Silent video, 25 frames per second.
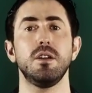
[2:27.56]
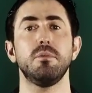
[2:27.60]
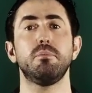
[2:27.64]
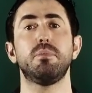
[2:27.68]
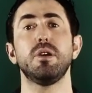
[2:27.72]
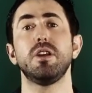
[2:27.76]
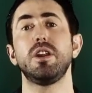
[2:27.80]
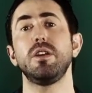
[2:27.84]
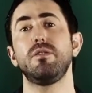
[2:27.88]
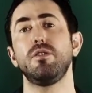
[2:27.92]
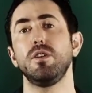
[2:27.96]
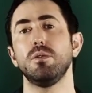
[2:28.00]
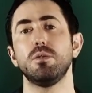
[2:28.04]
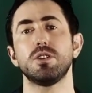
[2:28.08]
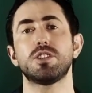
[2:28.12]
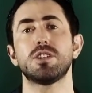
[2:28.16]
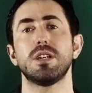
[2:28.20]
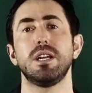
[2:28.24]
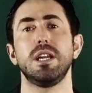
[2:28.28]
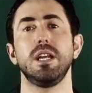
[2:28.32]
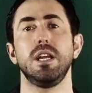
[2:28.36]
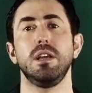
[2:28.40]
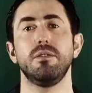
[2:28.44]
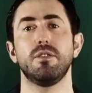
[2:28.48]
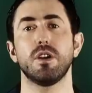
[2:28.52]
but if you were to
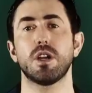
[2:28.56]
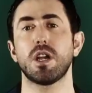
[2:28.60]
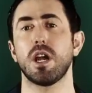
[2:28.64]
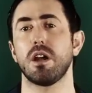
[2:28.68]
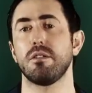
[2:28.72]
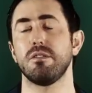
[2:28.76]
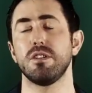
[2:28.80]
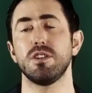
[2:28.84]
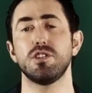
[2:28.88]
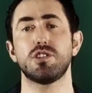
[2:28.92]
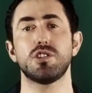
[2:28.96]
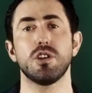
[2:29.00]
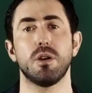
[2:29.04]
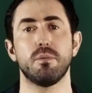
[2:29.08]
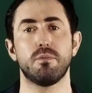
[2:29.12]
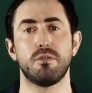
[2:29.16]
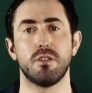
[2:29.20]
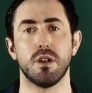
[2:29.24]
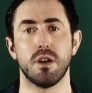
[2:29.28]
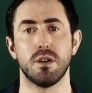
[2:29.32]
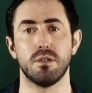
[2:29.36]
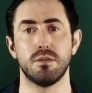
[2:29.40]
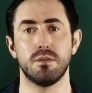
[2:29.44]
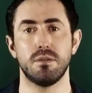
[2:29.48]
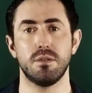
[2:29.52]
leave a current job
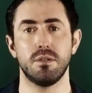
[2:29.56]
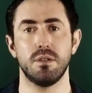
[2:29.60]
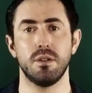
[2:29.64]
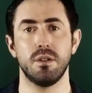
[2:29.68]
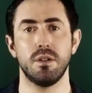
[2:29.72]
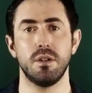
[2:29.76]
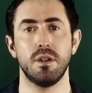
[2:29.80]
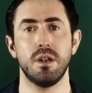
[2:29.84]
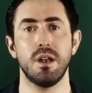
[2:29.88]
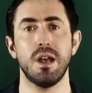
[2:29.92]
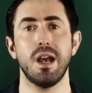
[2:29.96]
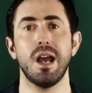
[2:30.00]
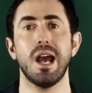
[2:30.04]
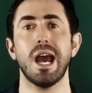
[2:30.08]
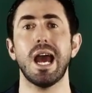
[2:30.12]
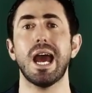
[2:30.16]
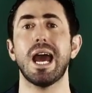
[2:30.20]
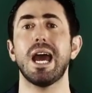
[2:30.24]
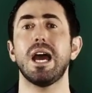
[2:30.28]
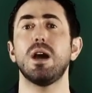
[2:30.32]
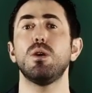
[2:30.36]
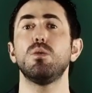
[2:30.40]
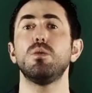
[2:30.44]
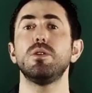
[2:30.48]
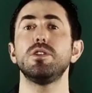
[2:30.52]
role,
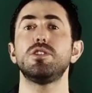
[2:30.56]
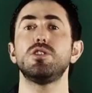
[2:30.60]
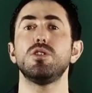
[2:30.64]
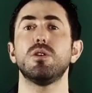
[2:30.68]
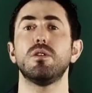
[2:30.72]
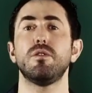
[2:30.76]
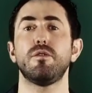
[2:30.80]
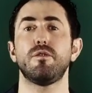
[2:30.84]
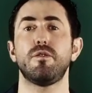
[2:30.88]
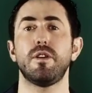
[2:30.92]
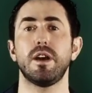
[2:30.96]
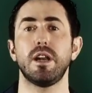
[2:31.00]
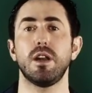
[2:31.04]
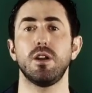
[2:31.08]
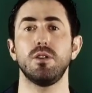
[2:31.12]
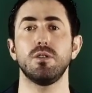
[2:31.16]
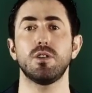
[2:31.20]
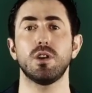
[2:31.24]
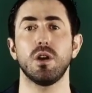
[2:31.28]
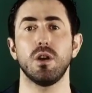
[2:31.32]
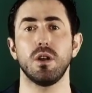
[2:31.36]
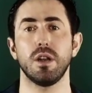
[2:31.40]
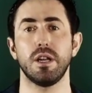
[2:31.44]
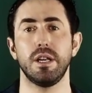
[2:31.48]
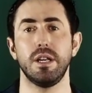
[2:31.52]
how would your fellow
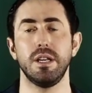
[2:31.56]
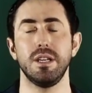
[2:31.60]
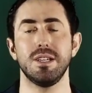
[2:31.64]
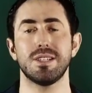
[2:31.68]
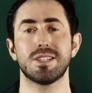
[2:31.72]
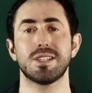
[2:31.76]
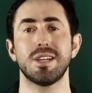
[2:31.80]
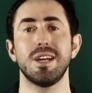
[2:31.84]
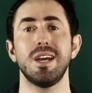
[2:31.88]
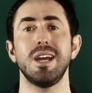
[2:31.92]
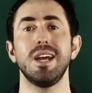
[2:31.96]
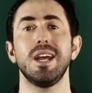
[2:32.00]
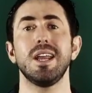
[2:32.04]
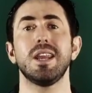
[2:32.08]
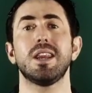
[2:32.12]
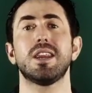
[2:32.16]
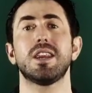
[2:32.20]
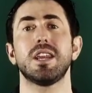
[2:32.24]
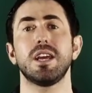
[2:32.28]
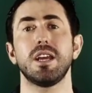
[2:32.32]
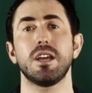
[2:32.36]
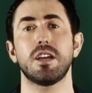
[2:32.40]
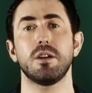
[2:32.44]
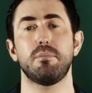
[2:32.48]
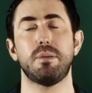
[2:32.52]
colleagues
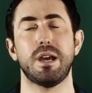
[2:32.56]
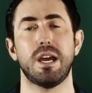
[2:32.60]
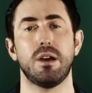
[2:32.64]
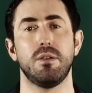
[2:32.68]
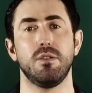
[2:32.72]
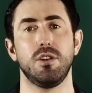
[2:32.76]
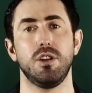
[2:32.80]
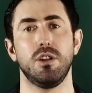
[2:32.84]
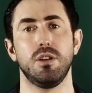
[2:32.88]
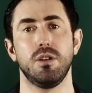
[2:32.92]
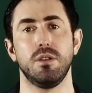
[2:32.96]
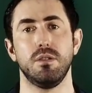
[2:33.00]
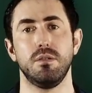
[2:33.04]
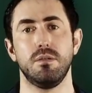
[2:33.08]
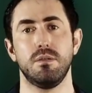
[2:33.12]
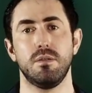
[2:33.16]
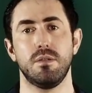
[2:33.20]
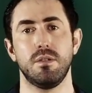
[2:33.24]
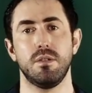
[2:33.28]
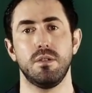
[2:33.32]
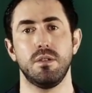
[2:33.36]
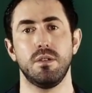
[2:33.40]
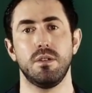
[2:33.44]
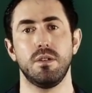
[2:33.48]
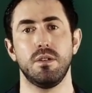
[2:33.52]
think about you?
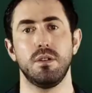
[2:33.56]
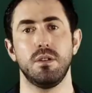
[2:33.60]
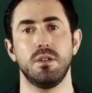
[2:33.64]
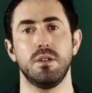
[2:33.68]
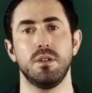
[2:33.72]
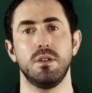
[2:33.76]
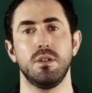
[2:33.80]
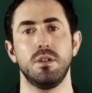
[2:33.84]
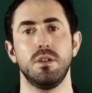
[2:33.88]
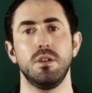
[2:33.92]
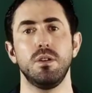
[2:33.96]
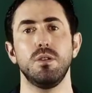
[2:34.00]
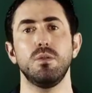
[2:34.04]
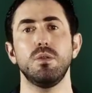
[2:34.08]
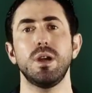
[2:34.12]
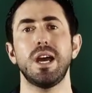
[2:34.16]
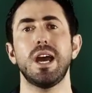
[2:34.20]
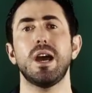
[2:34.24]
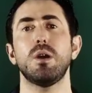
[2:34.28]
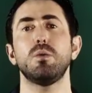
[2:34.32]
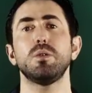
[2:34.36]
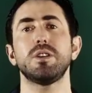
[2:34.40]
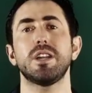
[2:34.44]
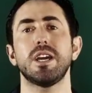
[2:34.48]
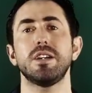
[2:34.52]

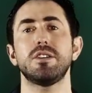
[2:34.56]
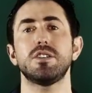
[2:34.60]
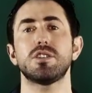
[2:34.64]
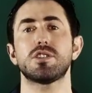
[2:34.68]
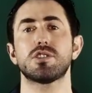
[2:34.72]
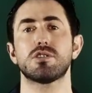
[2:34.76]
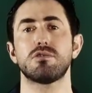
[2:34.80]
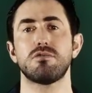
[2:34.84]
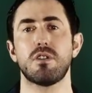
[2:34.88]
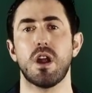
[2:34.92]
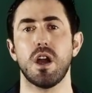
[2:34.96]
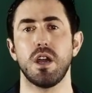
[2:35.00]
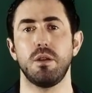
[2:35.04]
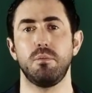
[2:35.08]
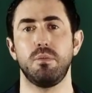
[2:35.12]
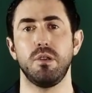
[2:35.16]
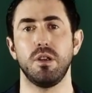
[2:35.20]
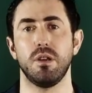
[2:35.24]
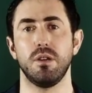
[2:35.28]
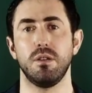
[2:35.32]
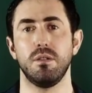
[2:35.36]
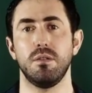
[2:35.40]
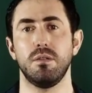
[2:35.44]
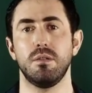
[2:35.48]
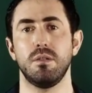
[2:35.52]
How would they describe
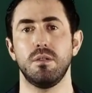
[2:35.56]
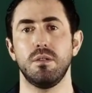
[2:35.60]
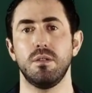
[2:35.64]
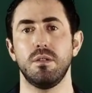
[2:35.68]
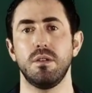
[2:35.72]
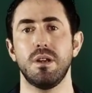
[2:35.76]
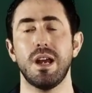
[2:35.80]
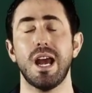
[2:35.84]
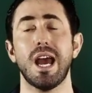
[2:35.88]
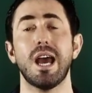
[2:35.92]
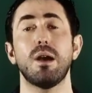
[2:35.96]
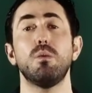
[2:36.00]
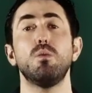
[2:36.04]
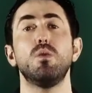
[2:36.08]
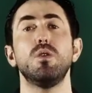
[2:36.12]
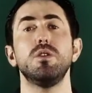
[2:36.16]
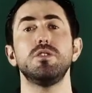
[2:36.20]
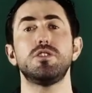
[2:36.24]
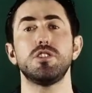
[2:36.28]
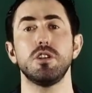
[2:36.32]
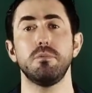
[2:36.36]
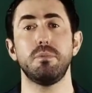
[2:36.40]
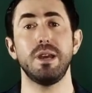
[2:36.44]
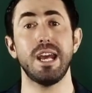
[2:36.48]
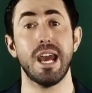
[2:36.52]
you? And
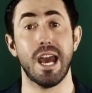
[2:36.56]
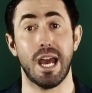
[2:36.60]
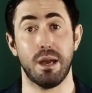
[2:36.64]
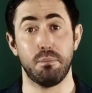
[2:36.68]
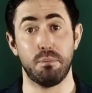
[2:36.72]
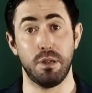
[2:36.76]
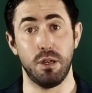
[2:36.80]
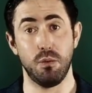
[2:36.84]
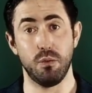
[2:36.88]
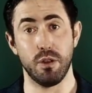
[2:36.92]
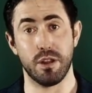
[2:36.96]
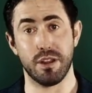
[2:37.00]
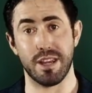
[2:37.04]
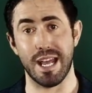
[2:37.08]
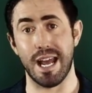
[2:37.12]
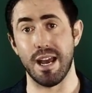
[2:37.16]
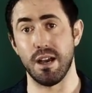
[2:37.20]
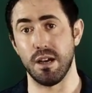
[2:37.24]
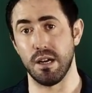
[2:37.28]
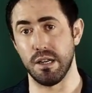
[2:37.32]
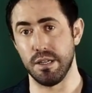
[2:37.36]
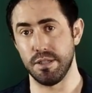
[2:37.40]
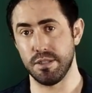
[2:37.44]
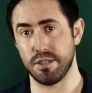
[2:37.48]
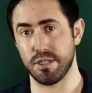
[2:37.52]
would you be happy with that
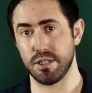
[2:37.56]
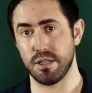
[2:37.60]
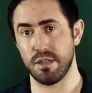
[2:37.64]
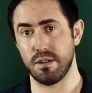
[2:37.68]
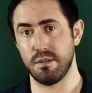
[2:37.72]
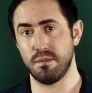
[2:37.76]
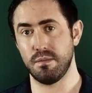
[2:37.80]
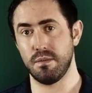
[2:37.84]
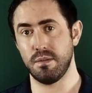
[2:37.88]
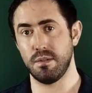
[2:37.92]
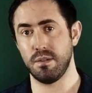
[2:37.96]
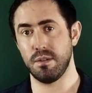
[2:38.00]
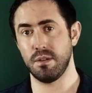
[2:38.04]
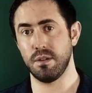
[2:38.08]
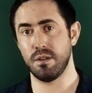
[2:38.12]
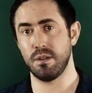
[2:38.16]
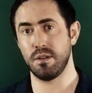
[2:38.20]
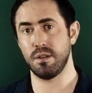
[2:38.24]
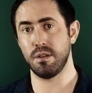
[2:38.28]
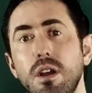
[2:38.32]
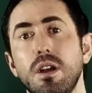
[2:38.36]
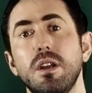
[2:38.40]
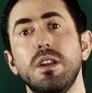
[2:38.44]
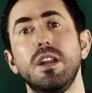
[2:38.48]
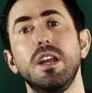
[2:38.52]
answer?
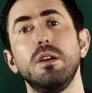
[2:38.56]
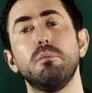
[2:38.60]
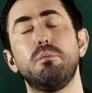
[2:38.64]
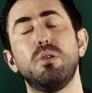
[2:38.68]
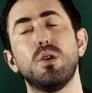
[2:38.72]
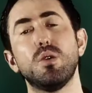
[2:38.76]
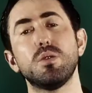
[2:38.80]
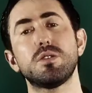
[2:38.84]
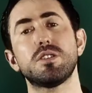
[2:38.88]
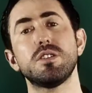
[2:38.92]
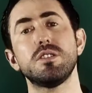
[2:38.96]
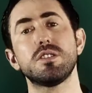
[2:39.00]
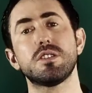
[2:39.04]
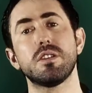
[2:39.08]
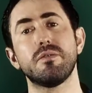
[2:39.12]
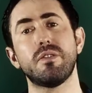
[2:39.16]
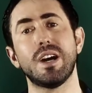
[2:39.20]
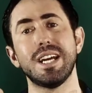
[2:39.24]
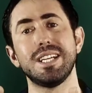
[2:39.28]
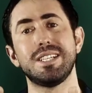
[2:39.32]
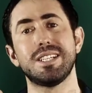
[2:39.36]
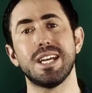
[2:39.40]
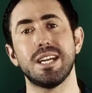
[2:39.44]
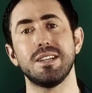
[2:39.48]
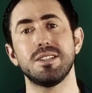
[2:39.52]
The importance of
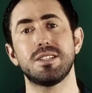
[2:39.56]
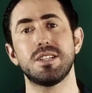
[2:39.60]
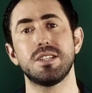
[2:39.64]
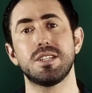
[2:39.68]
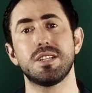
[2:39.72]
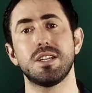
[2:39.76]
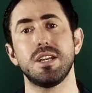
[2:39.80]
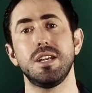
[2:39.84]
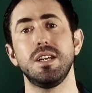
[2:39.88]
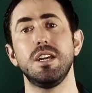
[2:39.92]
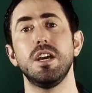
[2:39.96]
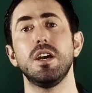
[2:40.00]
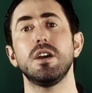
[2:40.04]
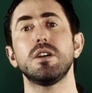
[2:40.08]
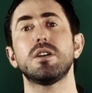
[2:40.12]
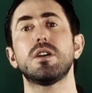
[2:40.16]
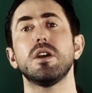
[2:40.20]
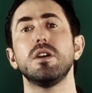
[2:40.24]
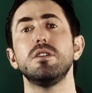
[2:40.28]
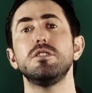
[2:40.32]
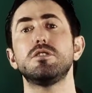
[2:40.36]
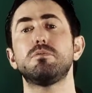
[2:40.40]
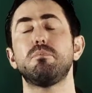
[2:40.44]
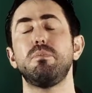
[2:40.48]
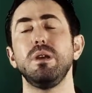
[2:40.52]
identity
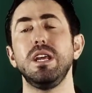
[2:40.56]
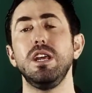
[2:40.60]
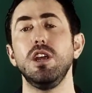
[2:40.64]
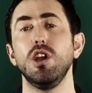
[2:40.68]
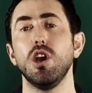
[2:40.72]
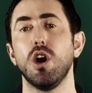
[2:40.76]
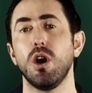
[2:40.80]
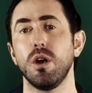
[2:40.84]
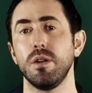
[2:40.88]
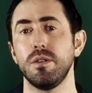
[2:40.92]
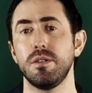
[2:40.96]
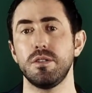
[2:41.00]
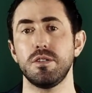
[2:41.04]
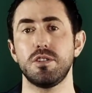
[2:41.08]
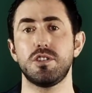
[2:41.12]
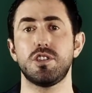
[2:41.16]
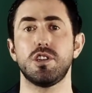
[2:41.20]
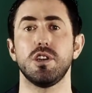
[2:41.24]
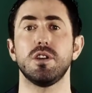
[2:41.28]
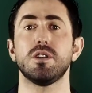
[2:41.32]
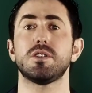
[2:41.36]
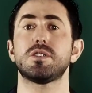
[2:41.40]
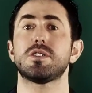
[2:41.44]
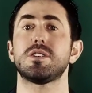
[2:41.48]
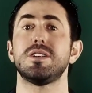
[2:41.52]
goes beyond
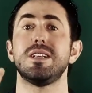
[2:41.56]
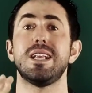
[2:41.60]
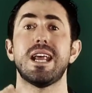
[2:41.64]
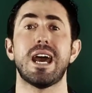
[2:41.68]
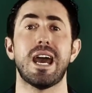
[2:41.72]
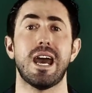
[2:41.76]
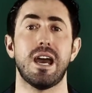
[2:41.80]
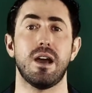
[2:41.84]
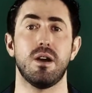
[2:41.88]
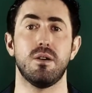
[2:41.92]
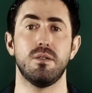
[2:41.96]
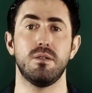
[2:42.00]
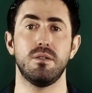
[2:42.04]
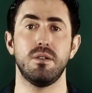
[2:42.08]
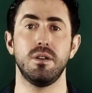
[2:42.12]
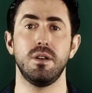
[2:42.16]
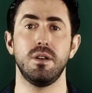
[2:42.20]
just now,